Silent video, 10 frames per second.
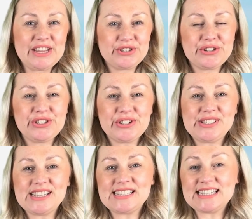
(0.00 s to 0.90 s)

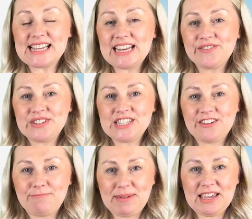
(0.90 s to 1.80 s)
introduces its
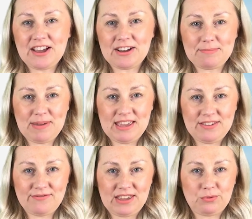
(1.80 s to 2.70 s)
innovative
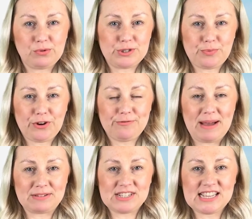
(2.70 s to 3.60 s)
BIPV waterproof
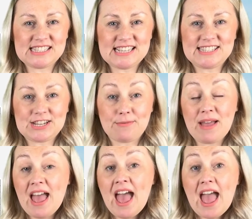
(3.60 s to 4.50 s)
mounting system,
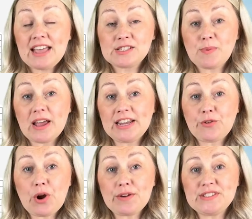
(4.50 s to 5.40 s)
expertly
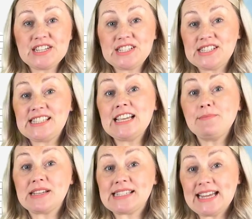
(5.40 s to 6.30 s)
crafted to
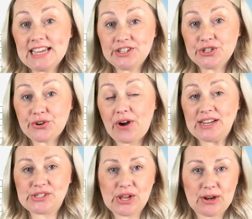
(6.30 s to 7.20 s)
seamlessly
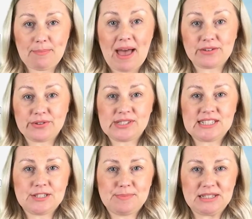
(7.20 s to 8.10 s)
integrate solar panels
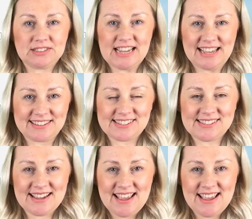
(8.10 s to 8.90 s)
into buildings.